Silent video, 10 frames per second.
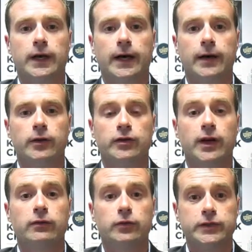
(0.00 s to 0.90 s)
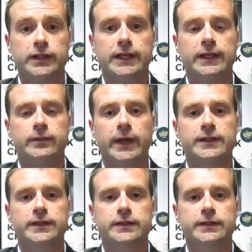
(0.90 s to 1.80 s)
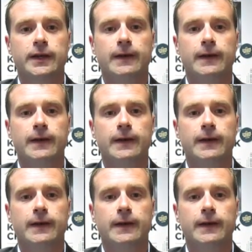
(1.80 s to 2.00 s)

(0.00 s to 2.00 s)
unforeseen expenses.